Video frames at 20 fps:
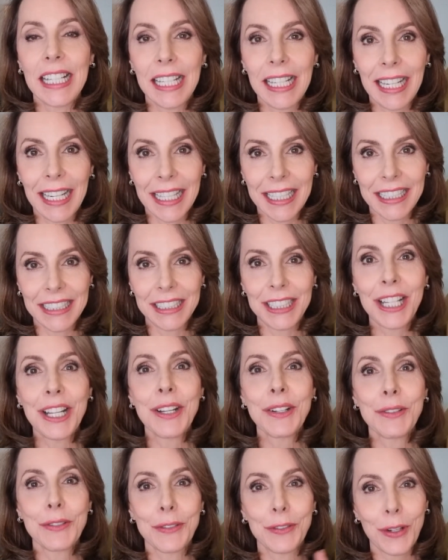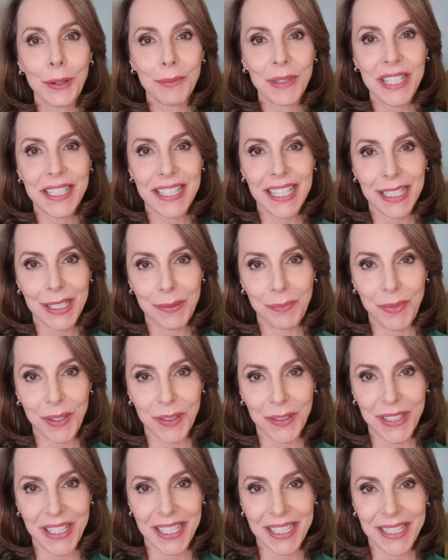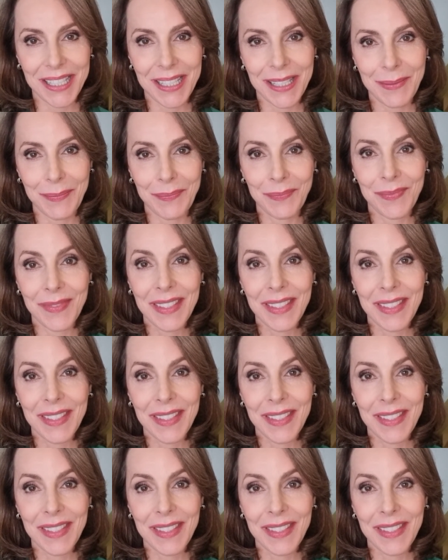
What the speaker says: he learned from his experience.